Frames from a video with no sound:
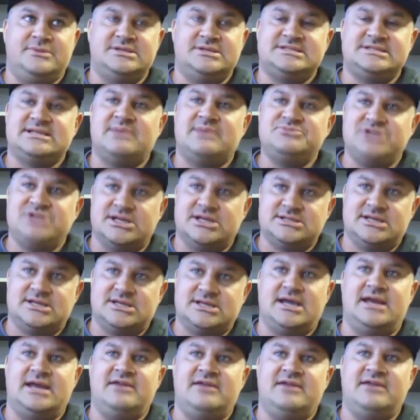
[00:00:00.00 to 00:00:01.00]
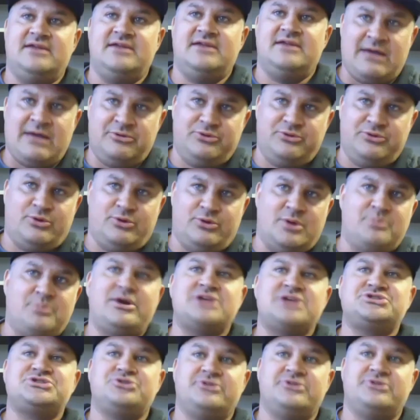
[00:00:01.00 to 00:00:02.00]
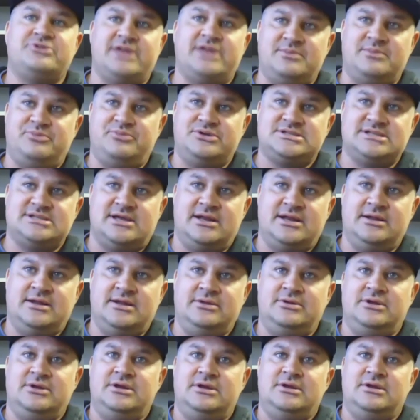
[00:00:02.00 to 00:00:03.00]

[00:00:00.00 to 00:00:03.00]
subject to kind of the outdoor pressure that it puts on it.